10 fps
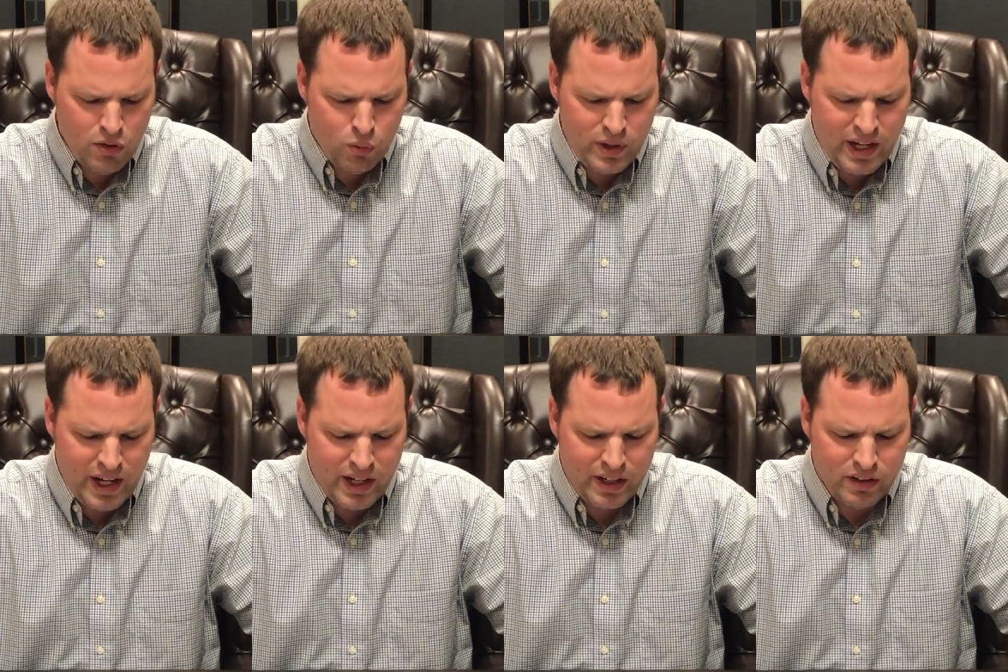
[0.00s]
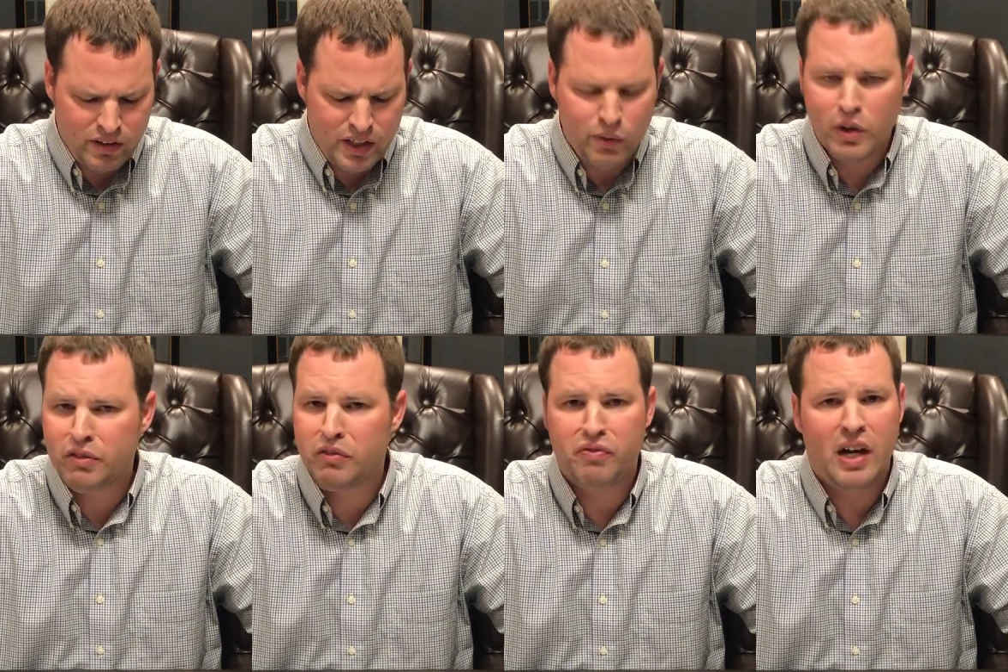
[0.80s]
we had anywhere
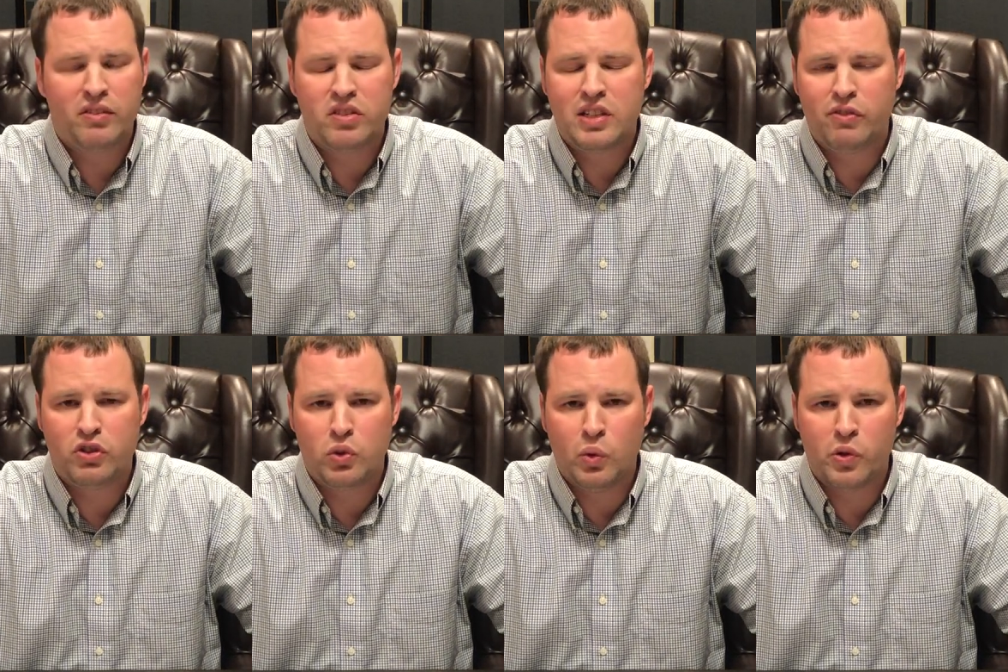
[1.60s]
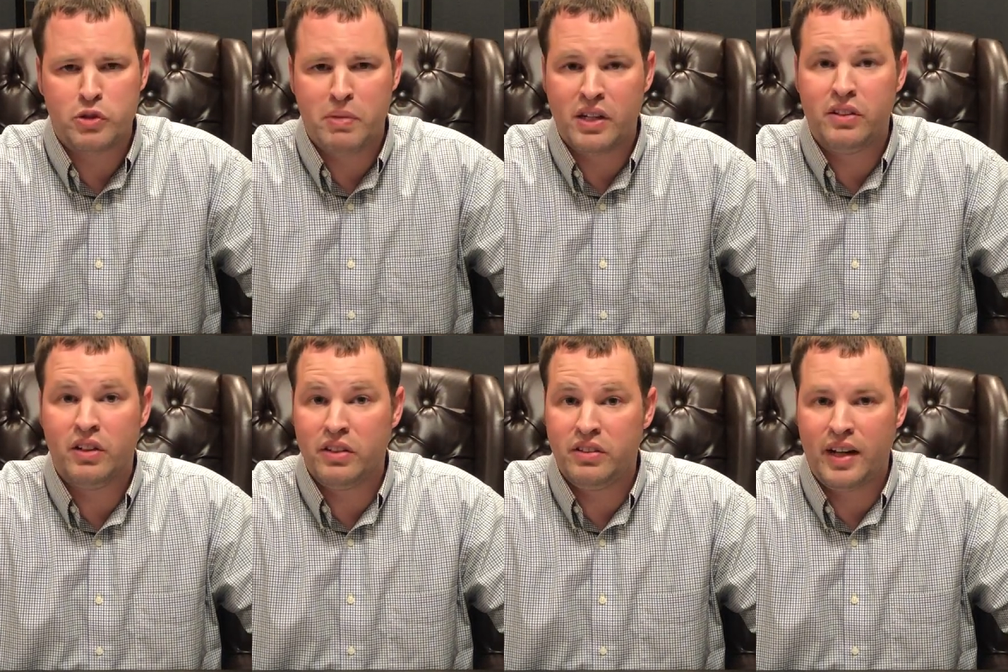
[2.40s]
from 5 to 7 tours being
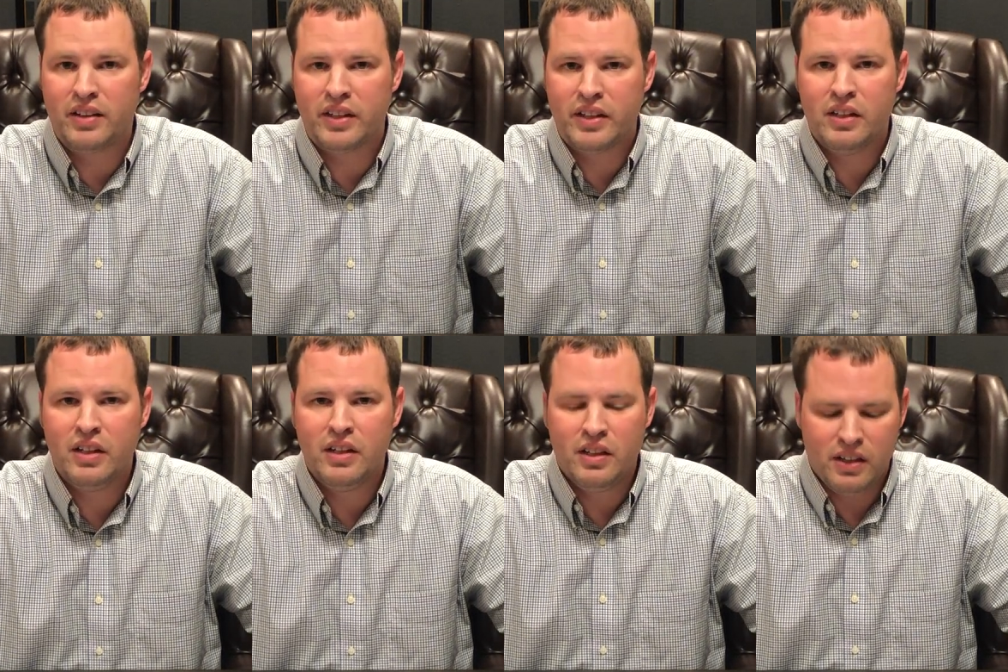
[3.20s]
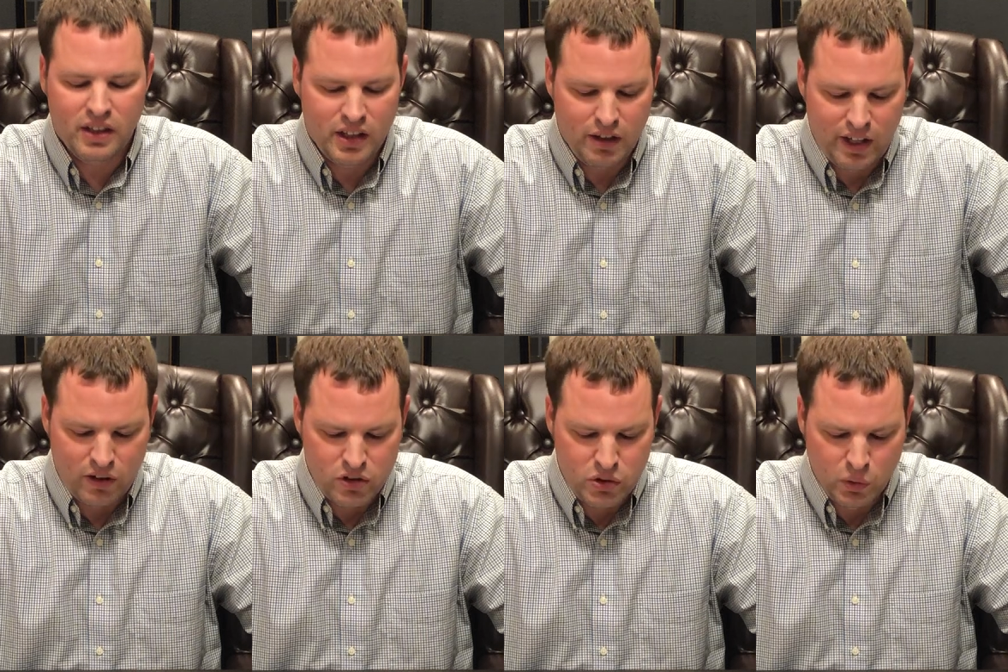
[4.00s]
done daily at
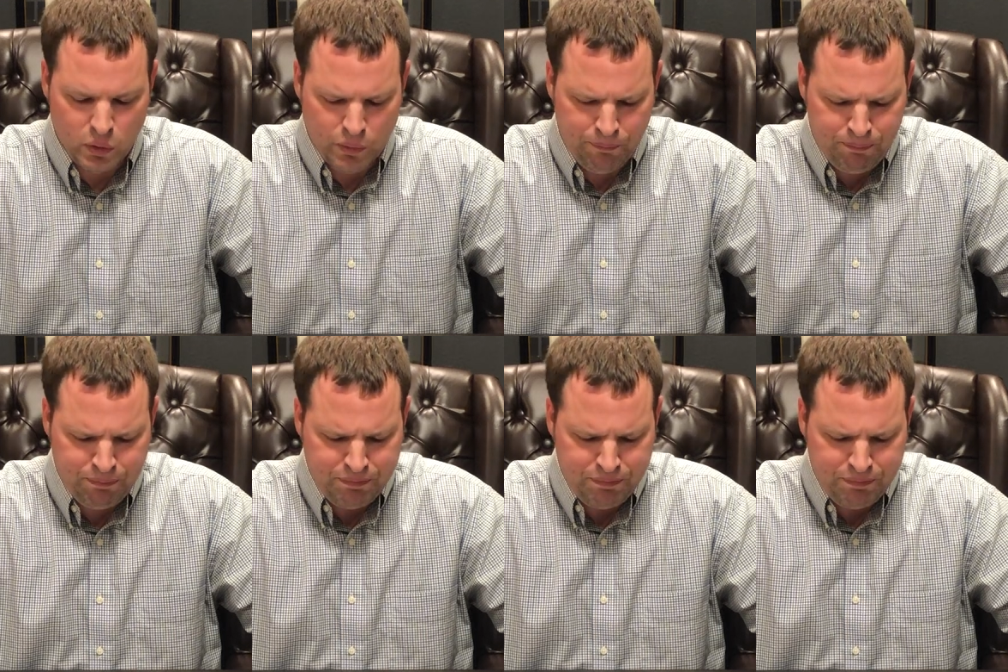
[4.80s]
our school.